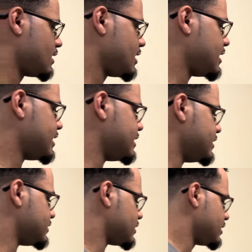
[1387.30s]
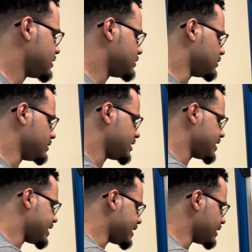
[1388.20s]
is
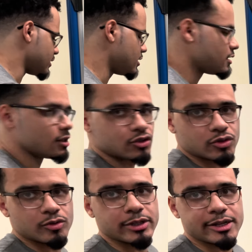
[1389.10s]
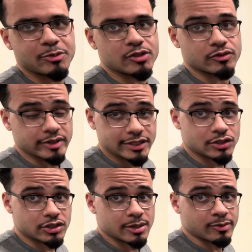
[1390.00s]
delineating the true
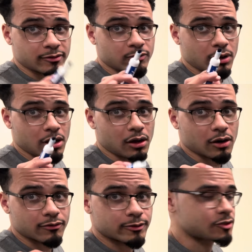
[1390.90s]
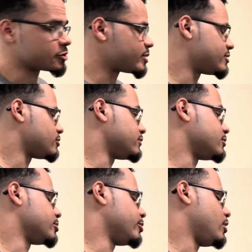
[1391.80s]
relationship of first explanatory
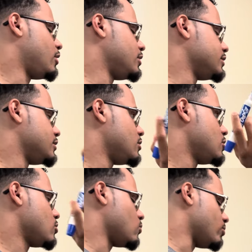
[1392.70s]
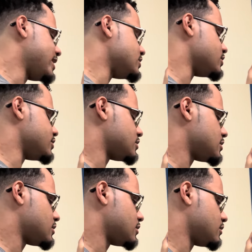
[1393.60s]
variable on wages,
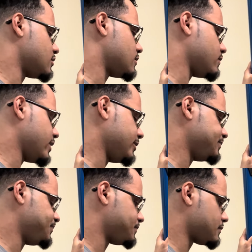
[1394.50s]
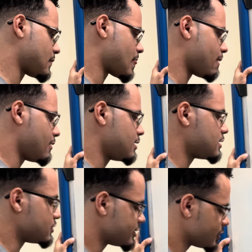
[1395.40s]
right?
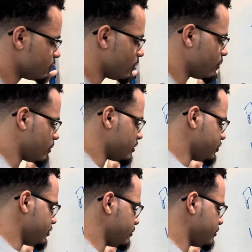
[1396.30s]
Essentially what we want to do